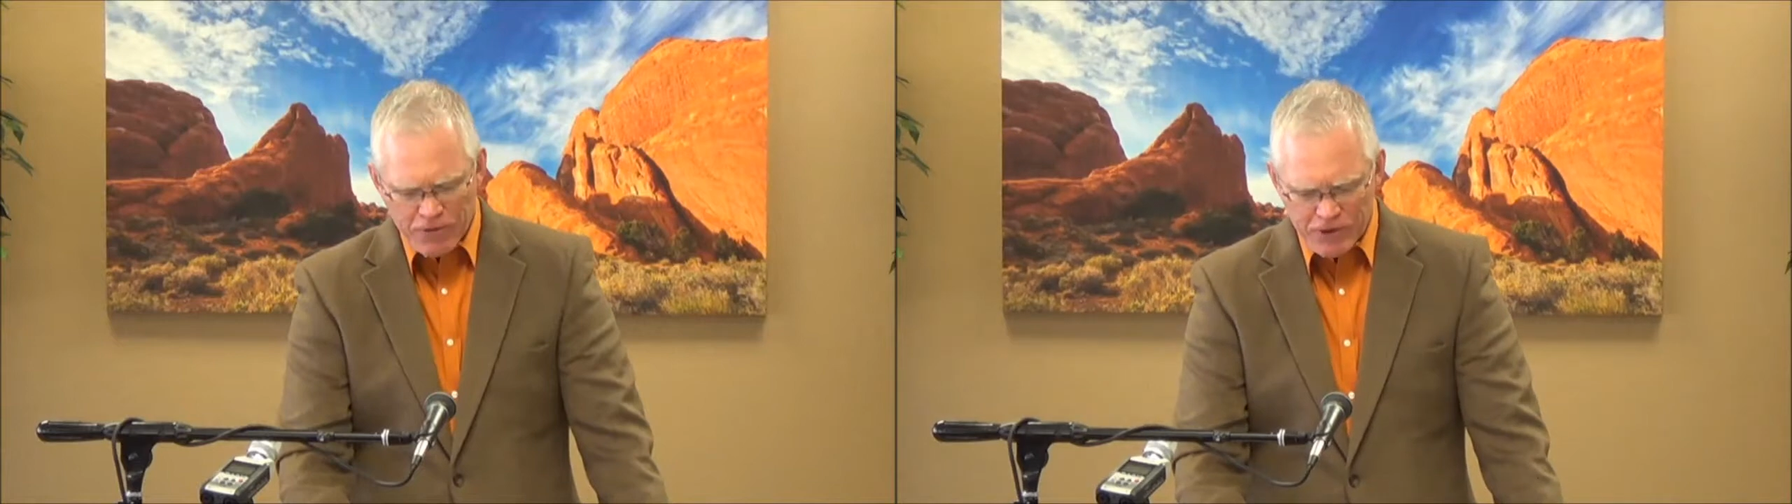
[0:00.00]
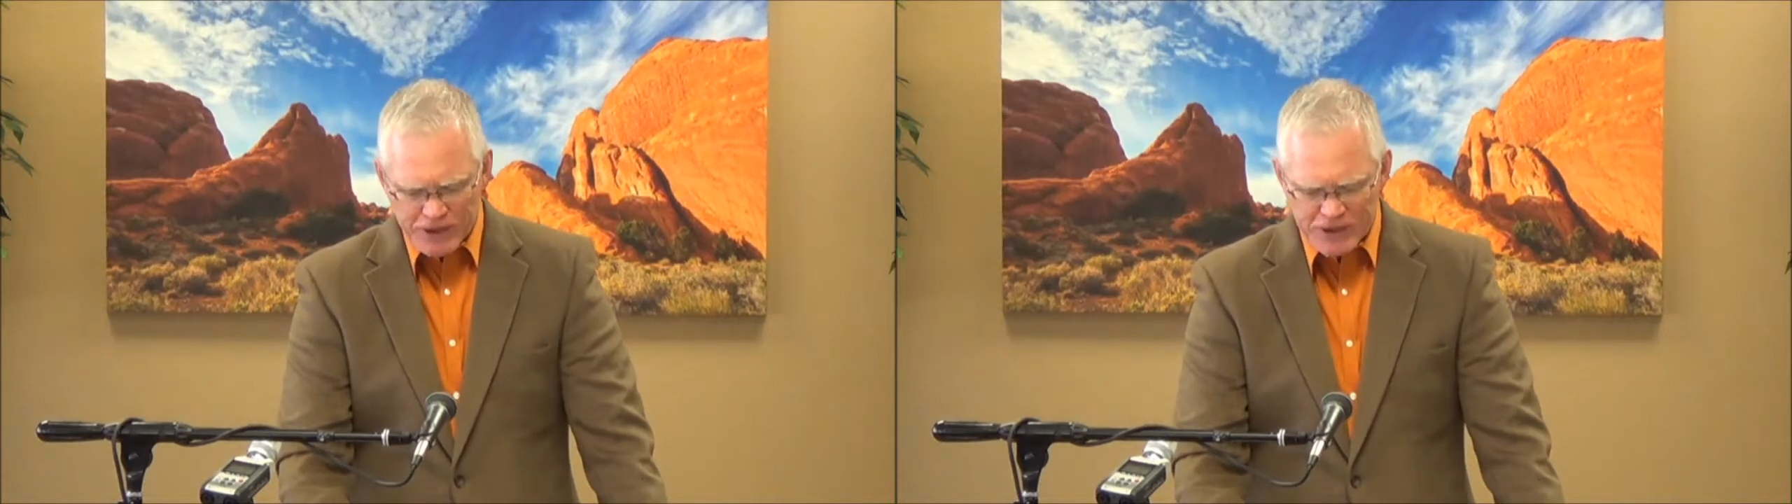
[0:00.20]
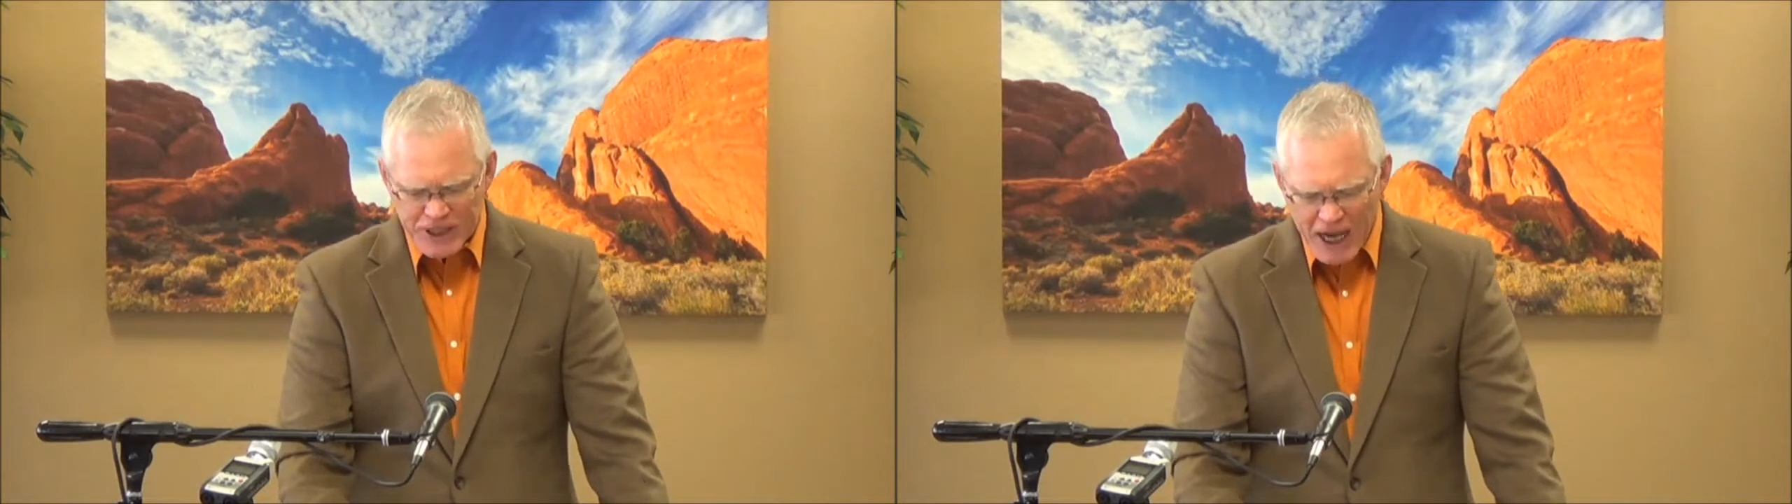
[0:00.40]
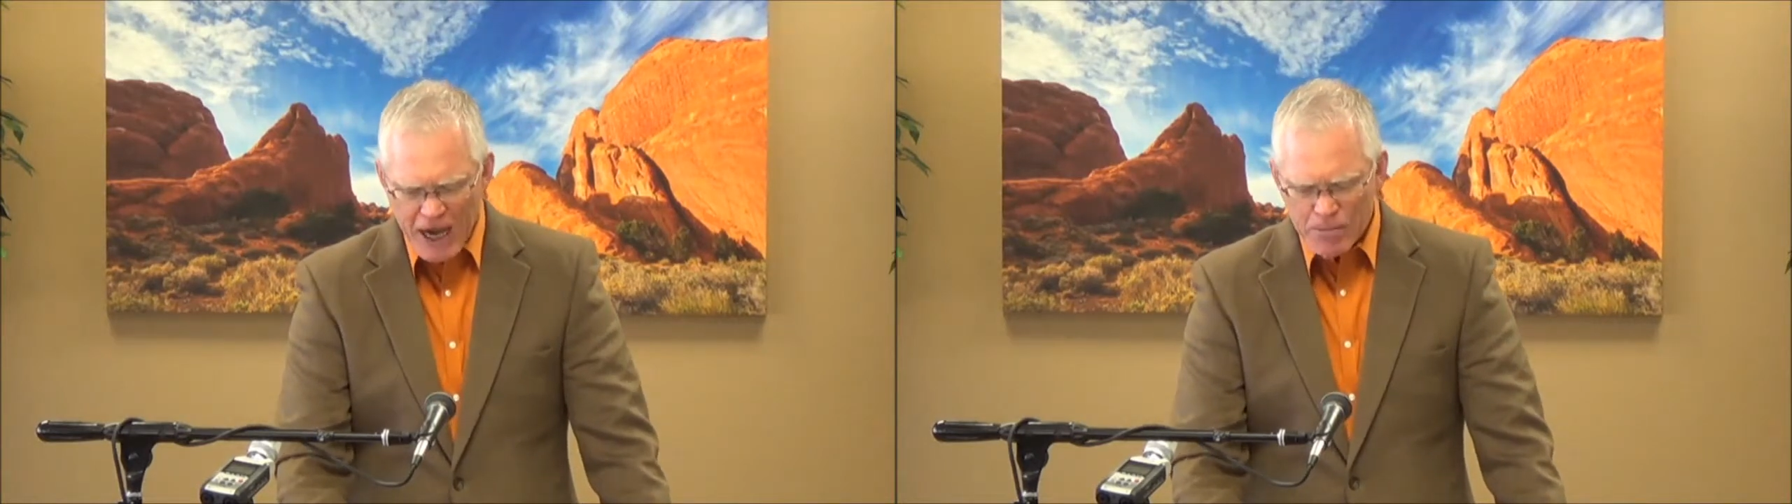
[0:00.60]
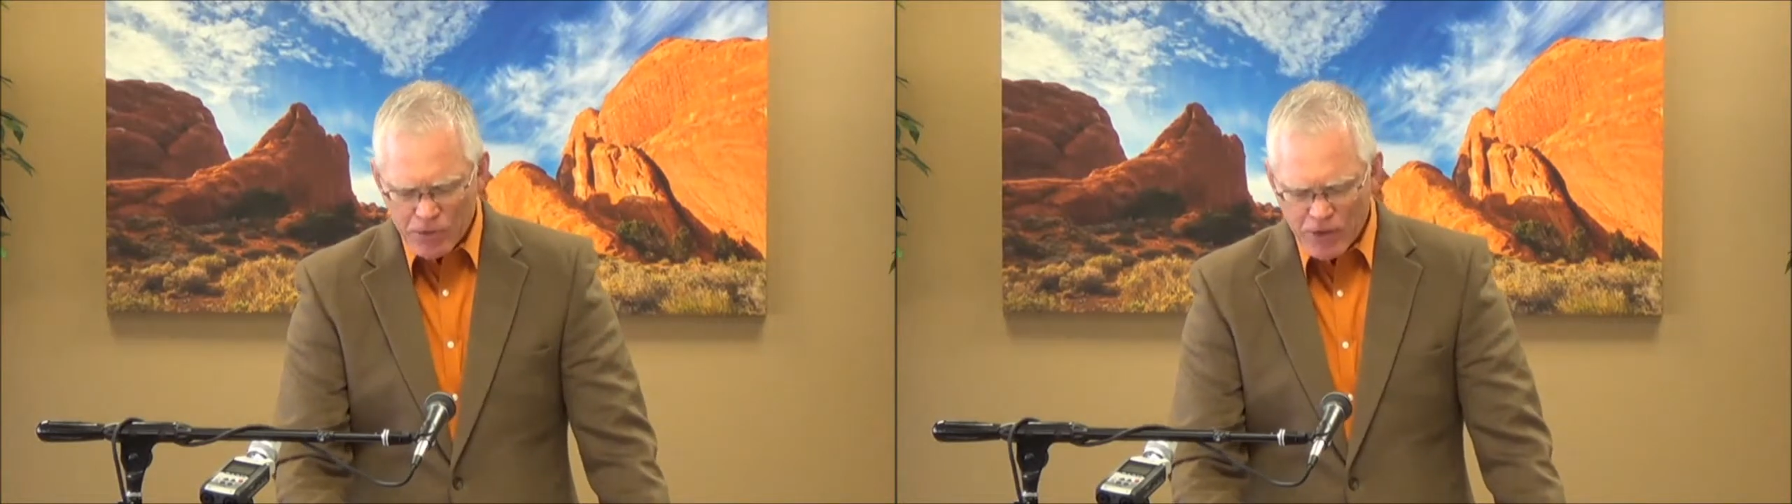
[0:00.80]
for the
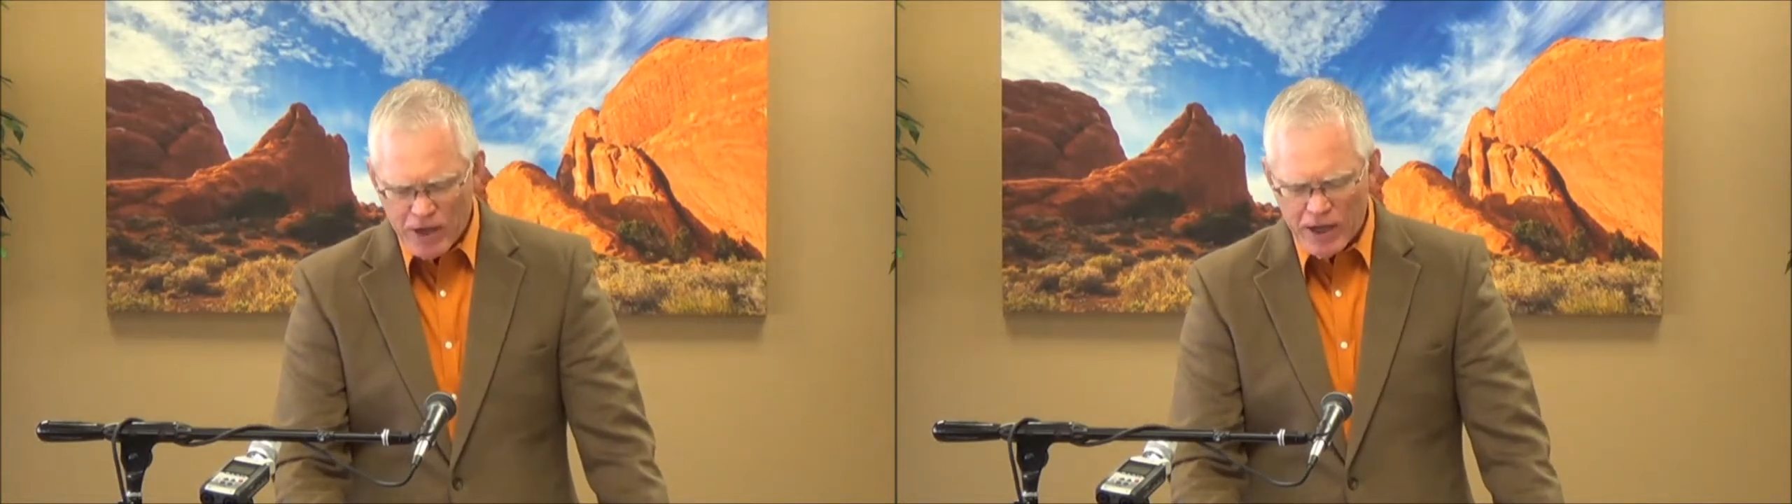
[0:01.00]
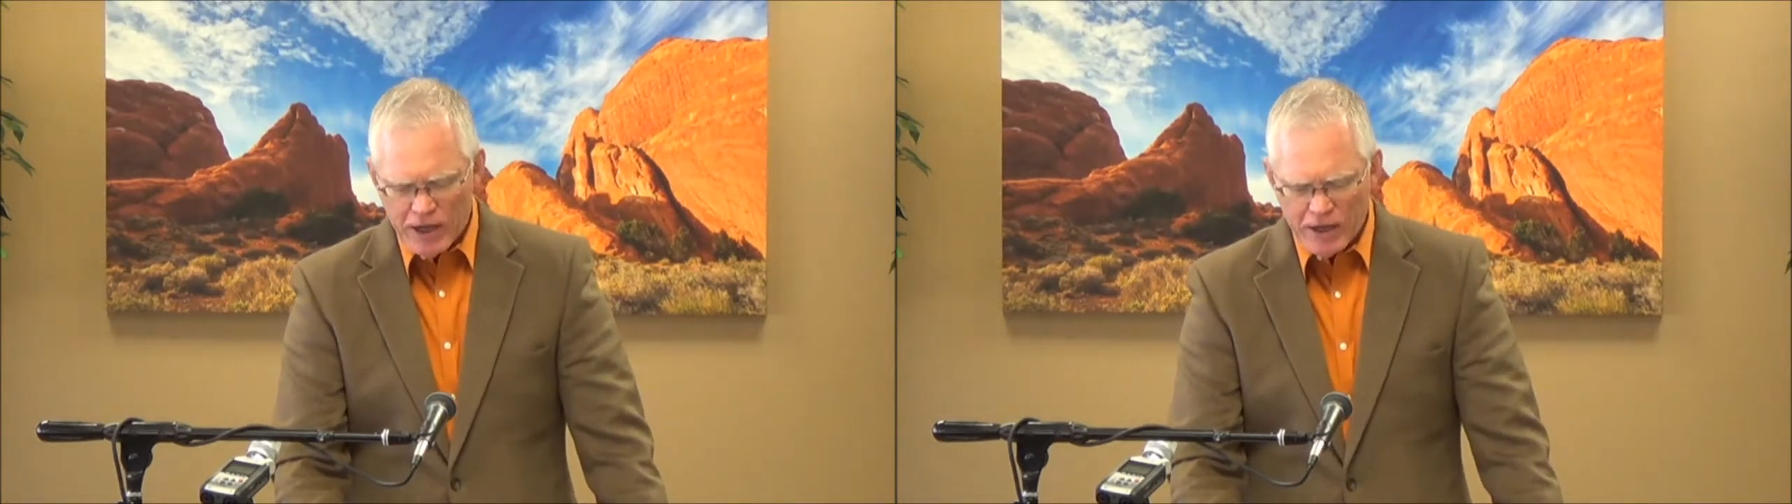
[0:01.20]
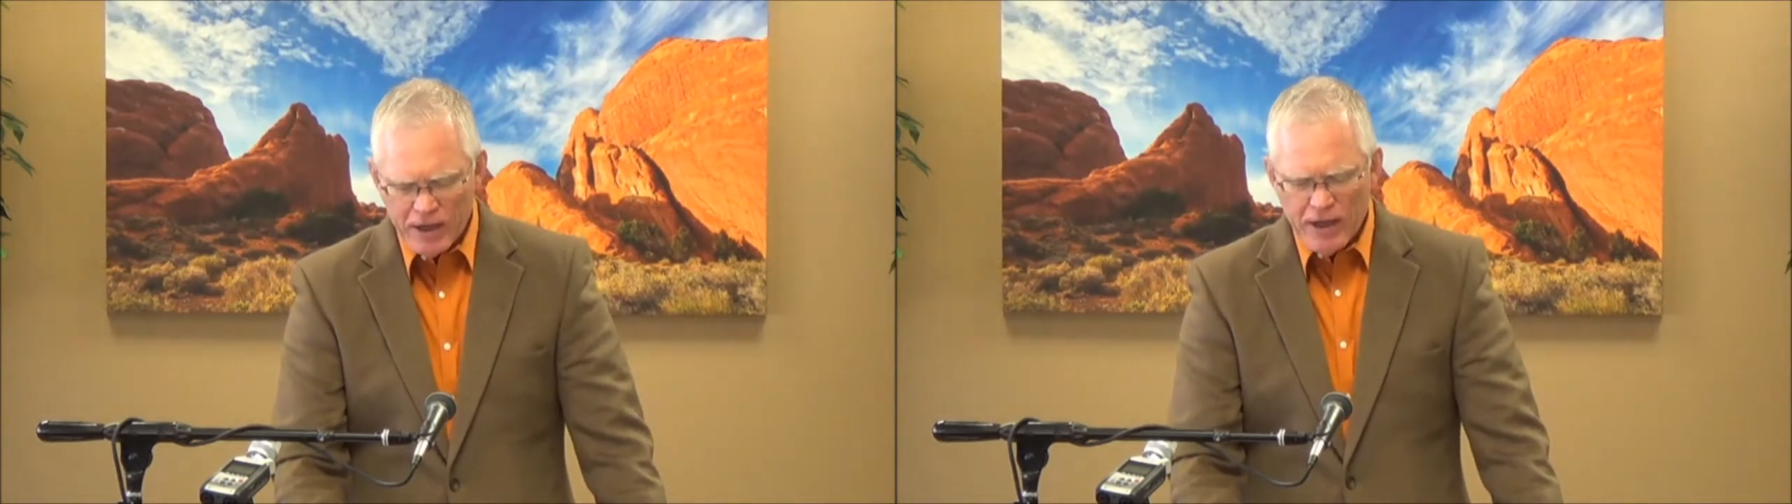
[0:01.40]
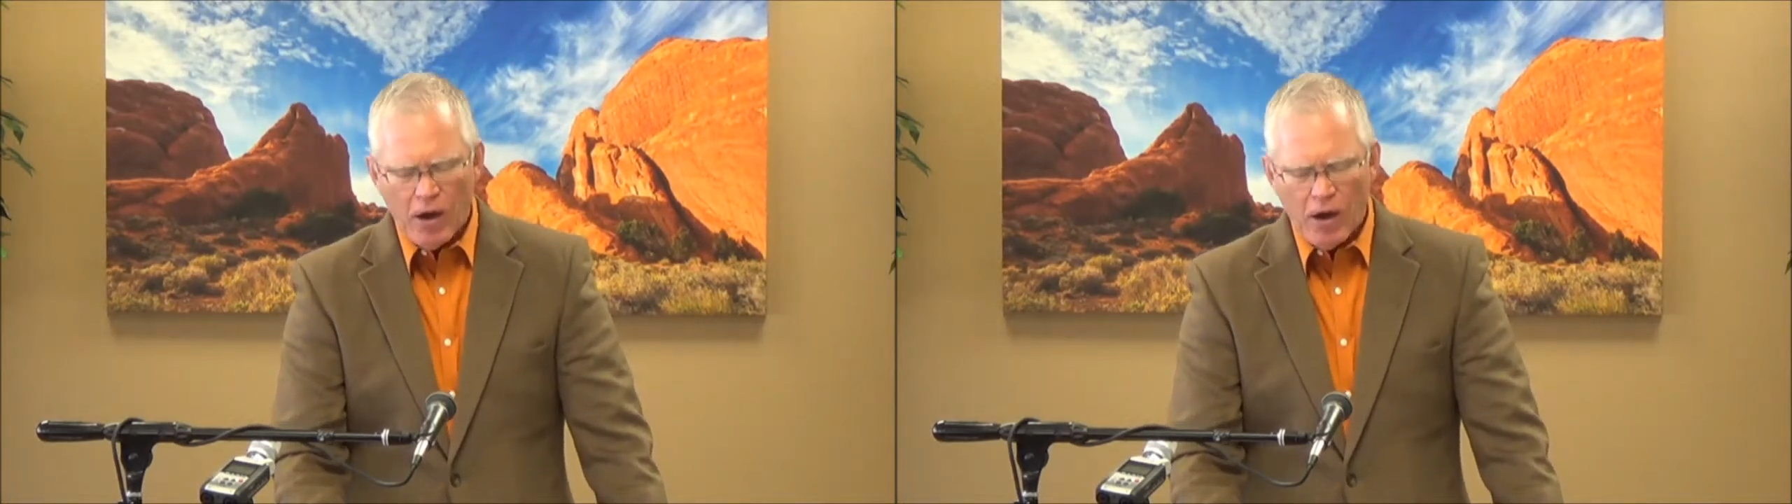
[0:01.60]
same thing